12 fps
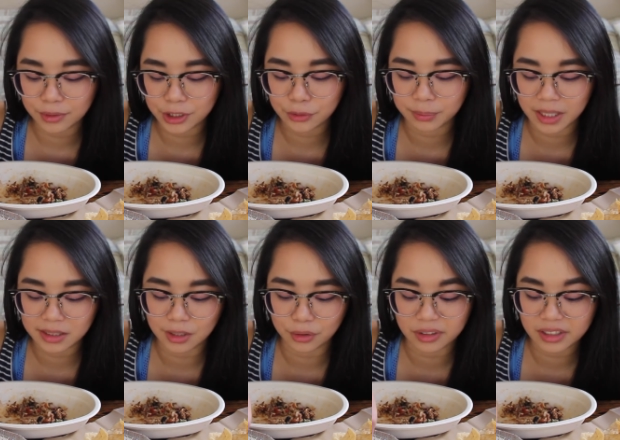which
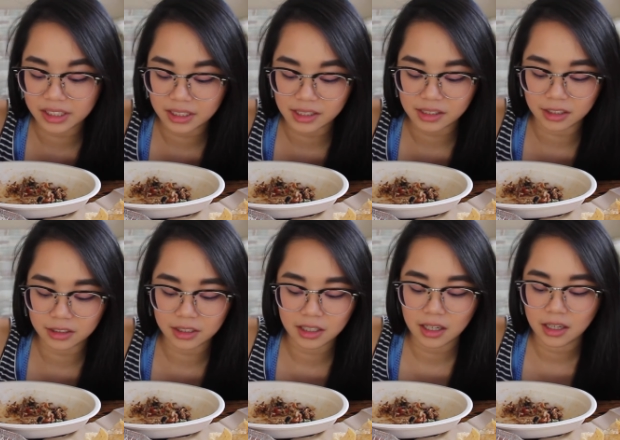makes it really
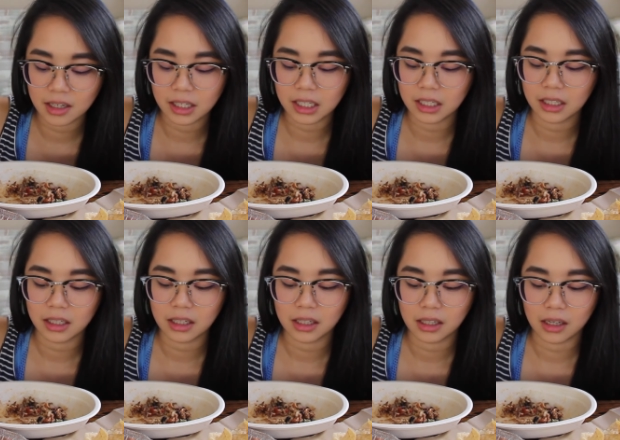salty
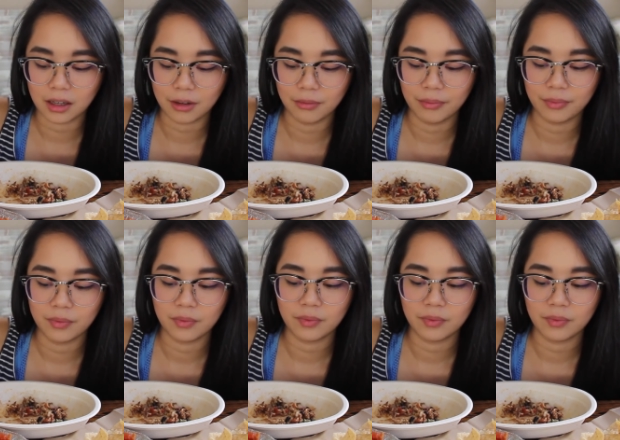um,